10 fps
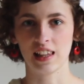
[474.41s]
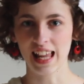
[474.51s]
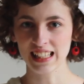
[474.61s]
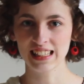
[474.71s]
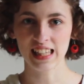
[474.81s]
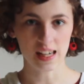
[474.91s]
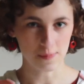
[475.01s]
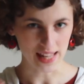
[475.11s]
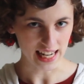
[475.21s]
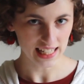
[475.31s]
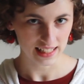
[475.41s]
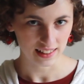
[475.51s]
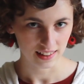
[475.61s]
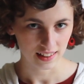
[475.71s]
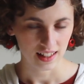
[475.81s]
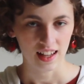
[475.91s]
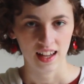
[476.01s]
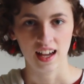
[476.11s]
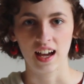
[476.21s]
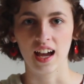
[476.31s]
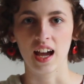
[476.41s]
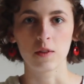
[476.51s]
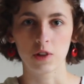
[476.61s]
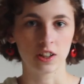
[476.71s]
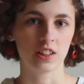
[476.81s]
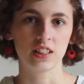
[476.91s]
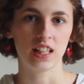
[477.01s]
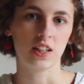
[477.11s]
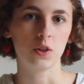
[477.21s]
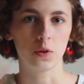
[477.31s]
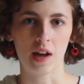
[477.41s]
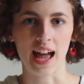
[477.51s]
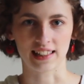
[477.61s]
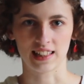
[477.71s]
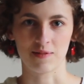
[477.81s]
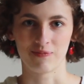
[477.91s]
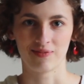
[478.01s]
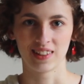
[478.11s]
less than a minute, I'm not going to say who asked them.